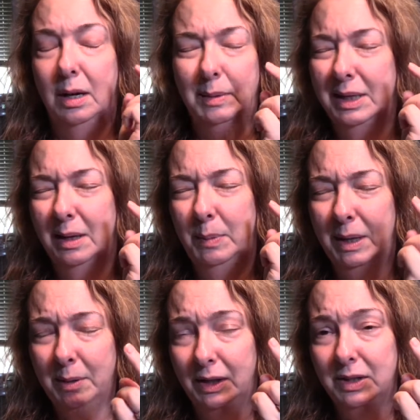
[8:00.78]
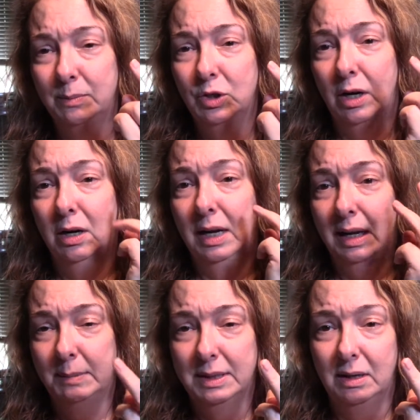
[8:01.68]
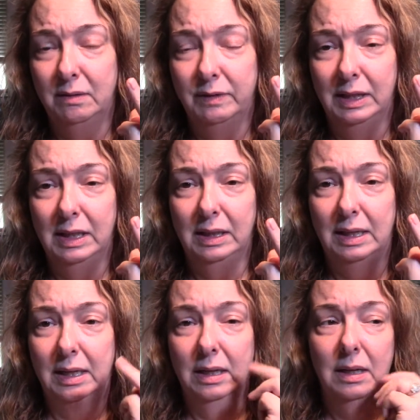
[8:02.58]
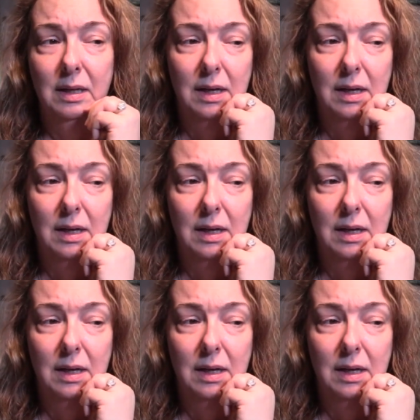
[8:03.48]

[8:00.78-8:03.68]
I mean a PayPal tip jar, an Amazon affiliate link.